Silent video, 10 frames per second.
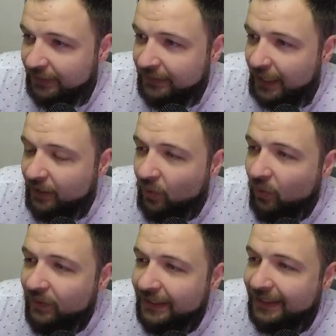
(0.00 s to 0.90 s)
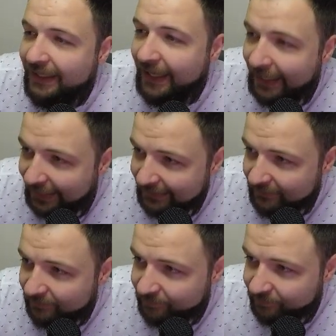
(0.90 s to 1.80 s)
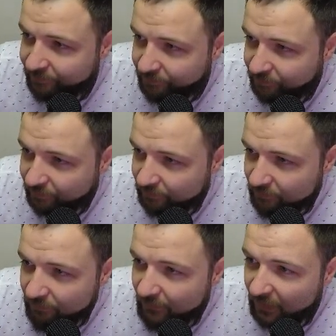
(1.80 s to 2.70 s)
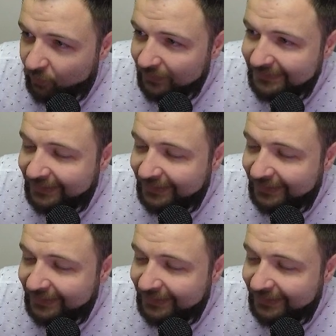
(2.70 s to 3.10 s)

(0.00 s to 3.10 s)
And not only that, what's